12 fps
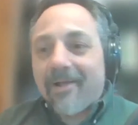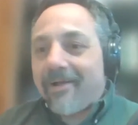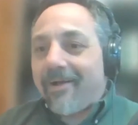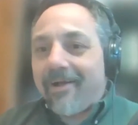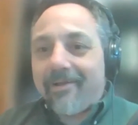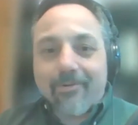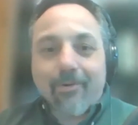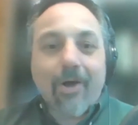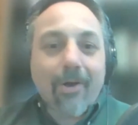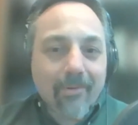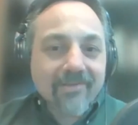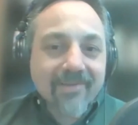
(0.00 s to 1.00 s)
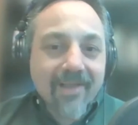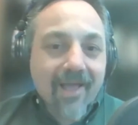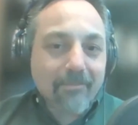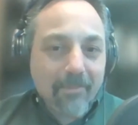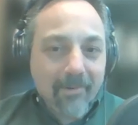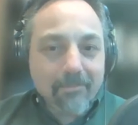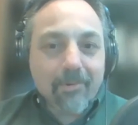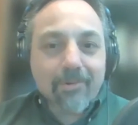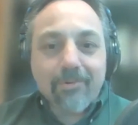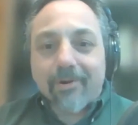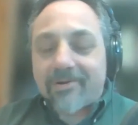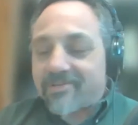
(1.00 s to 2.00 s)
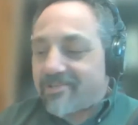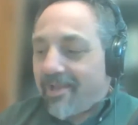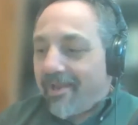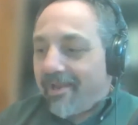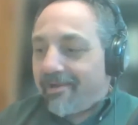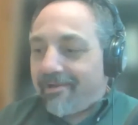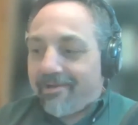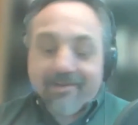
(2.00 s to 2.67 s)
Uh, you always got people who are saying